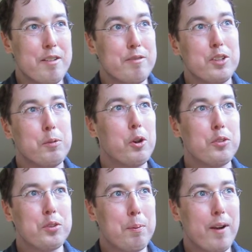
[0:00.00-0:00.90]

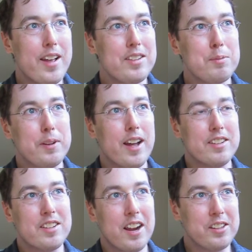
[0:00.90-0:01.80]
little surprised, but
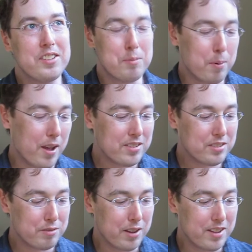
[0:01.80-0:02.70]
not entirely surprised,
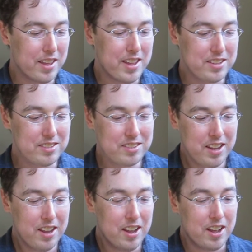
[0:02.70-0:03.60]
to find that
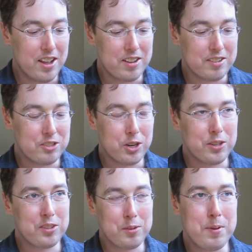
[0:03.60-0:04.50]

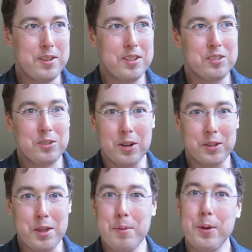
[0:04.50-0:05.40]
Joss's opinion
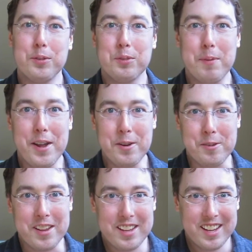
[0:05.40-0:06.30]
strongly opposed my
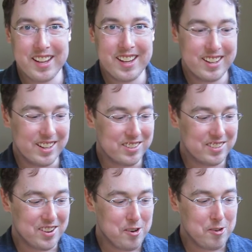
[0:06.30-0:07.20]
own. And
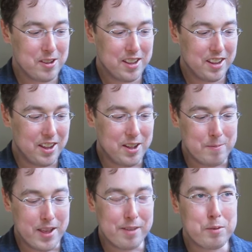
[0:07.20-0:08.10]
so
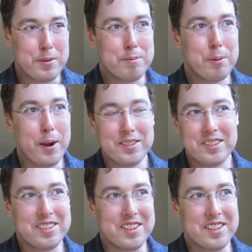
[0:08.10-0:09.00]
after a bit of
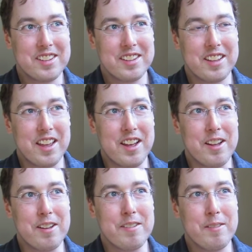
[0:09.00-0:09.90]
processing,
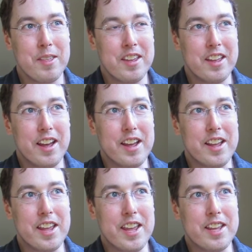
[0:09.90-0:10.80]

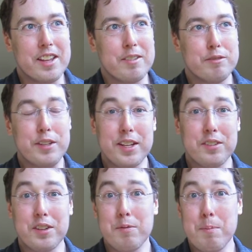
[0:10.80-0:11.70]
a phoenix of